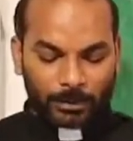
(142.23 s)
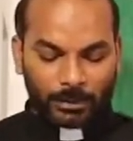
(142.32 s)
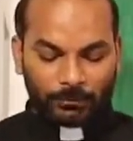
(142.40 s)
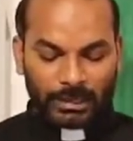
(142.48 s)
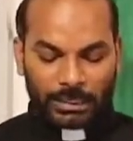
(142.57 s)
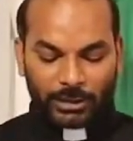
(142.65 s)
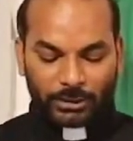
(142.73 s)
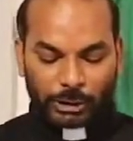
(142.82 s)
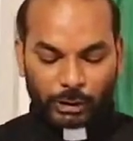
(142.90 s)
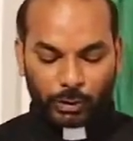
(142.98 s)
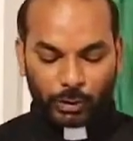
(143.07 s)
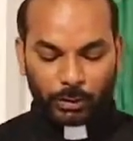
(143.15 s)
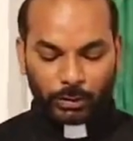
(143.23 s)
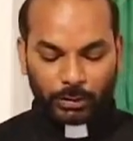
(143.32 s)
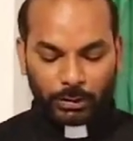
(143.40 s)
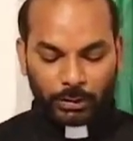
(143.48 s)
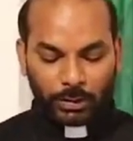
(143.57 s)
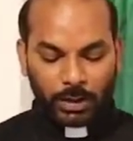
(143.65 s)
The video
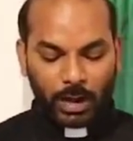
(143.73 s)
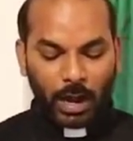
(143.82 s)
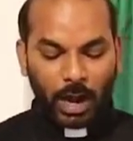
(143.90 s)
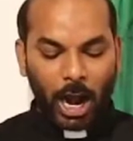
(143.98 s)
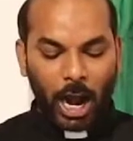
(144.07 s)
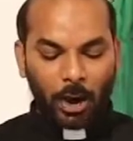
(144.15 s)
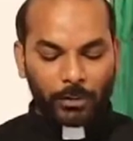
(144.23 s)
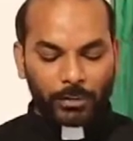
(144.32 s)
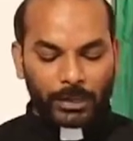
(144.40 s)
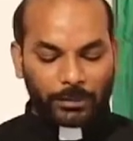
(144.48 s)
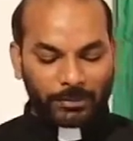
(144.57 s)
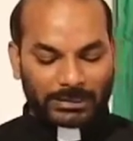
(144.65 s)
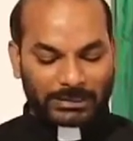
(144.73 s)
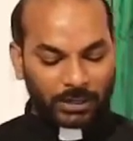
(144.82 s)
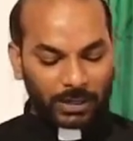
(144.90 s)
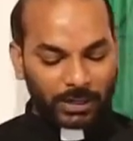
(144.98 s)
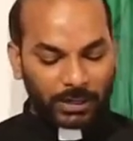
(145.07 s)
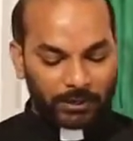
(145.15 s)
showed how he was
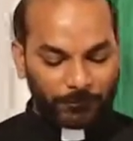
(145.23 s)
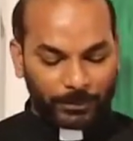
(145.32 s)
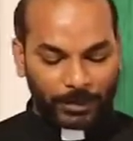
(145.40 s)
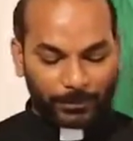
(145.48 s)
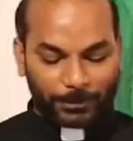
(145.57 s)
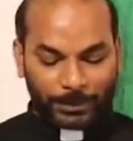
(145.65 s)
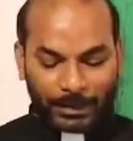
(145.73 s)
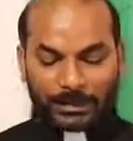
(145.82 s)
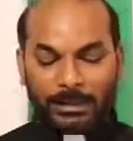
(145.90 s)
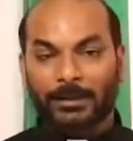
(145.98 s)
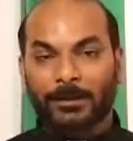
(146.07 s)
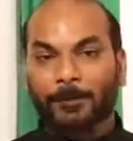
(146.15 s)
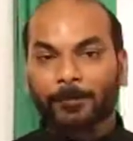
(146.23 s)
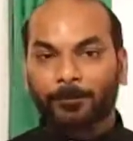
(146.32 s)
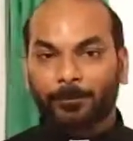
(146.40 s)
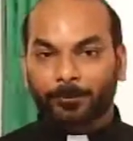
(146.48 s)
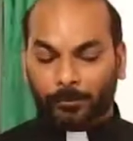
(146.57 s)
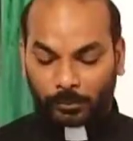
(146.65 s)
struggling for
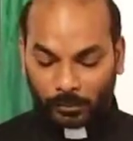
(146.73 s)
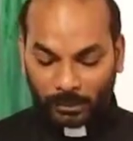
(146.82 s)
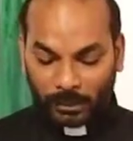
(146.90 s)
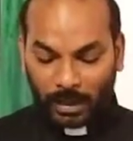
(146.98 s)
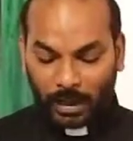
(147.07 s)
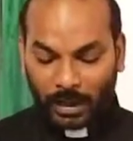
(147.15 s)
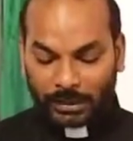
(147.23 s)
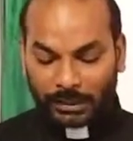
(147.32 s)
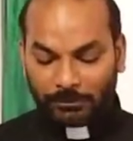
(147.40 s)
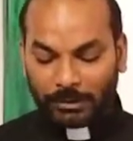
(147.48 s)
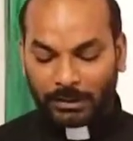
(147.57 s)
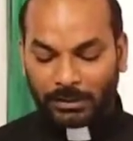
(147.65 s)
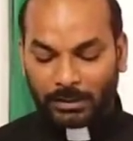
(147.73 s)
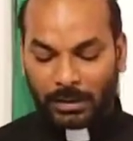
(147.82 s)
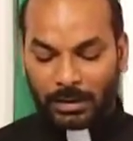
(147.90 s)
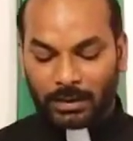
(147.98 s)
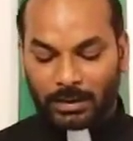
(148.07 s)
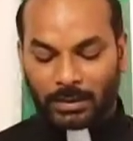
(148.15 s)
breathing. I even
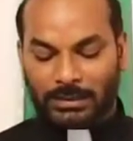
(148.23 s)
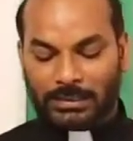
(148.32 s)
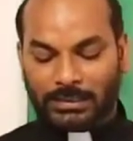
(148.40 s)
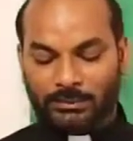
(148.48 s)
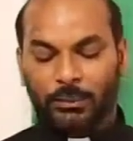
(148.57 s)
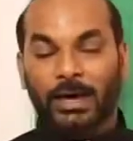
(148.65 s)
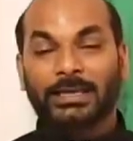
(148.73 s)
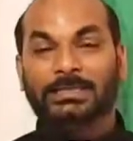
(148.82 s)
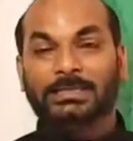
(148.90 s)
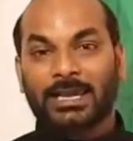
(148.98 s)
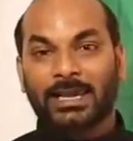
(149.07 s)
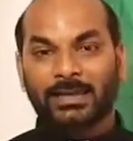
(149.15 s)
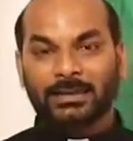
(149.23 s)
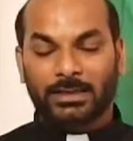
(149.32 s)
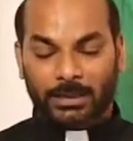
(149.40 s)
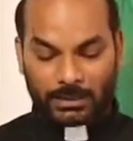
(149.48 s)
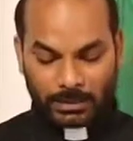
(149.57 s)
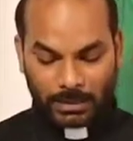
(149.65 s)
heard his voice saying
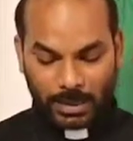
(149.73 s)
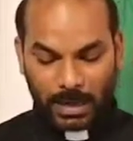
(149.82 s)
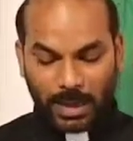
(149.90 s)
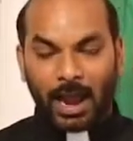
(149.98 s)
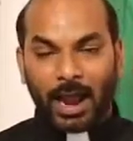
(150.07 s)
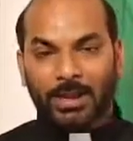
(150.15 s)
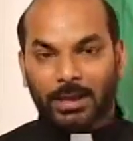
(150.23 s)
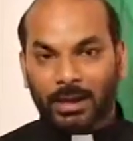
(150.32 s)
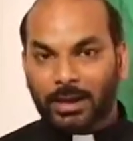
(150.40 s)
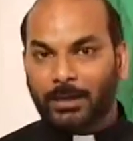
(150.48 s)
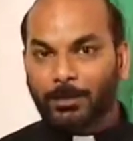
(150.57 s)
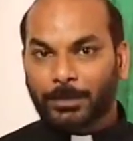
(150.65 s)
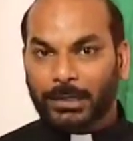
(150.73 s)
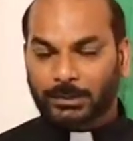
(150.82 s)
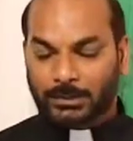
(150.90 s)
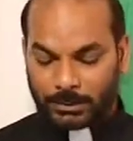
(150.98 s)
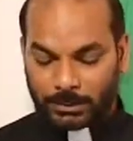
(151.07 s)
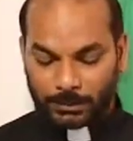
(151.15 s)
that, I can't
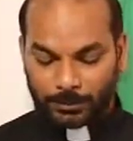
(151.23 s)
breathe.